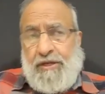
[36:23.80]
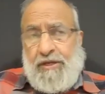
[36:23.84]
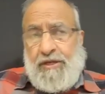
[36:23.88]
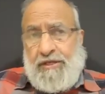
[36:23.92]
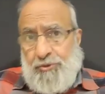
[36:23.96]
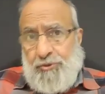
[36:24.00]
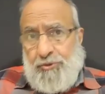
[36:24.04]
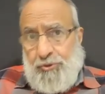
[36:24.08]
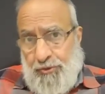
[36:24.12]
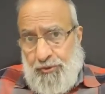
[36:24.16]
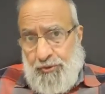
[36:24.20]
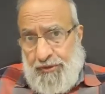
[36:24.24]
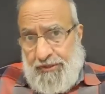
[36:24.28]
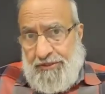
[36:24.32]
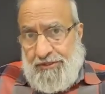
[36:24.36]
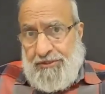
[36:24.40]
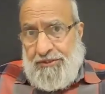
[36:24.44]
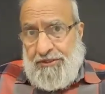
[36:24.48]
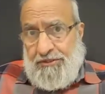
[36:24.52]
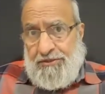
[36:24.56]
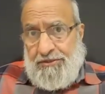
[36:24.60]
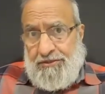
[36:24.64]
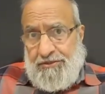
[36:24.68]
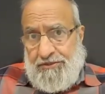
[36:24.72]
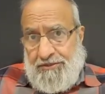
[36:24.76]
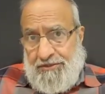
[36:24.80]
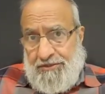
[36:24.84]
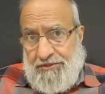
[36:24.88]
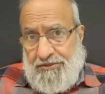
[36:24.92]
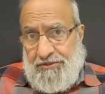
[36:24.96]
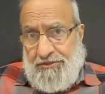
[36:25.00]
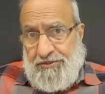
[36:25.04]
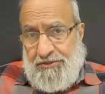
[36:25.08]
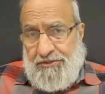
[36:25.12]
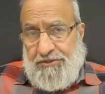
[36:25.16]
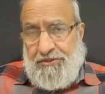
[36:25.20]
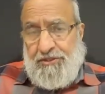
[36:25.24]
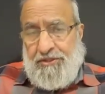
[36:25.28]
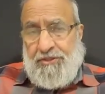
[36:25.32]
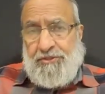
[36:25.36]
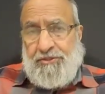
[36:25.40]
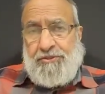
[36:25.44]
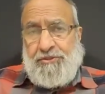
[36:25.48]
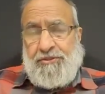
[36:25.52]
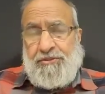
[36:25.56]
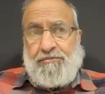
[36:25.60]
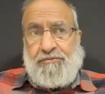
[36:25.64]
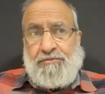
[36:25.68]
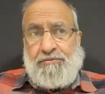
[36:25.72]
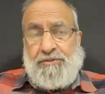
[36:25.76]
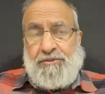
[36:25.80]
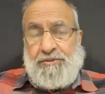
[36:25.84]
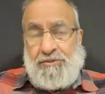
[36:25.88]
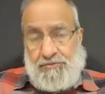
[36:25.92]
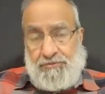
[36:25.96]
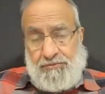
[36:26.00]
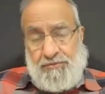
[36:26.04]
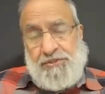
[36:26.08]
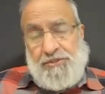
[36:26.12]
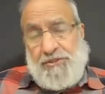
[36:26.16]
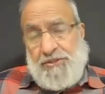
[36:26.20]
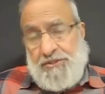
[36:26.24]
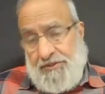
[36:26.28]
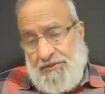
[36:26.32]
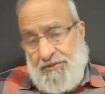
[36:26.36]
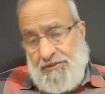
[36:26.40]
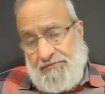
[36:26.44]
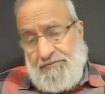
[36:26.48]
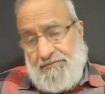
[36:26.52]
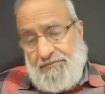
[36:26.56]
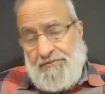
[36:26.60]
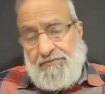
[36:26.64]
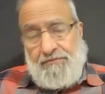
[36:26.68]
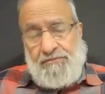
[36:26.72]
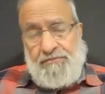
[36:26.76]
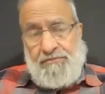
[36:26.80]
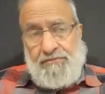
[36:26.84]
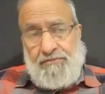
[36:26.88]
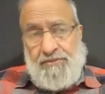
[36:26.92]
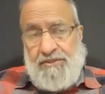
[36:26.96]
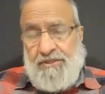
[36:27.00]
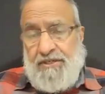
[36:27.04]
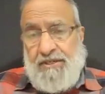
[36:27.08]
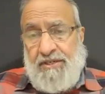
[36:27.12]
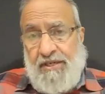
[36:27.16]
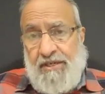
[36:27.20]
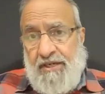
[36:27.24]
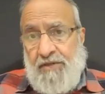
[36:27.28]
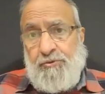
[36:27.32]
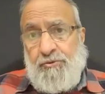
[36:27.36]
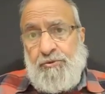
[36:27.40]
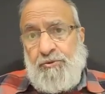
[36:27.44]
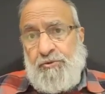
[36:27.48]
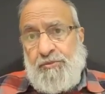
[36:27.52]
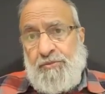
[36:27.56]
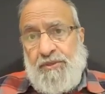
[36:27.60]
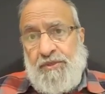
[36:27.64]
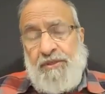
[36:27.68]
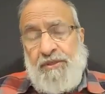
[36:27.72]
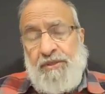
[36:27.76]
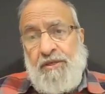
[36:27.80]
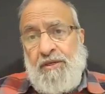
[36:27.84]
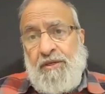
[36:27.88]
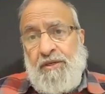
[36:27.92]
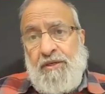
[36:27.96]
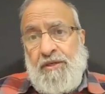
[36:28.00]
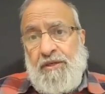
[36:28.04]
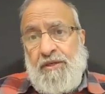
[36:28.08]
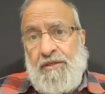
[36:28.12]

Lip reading: I joined this discussion, which is turning out to be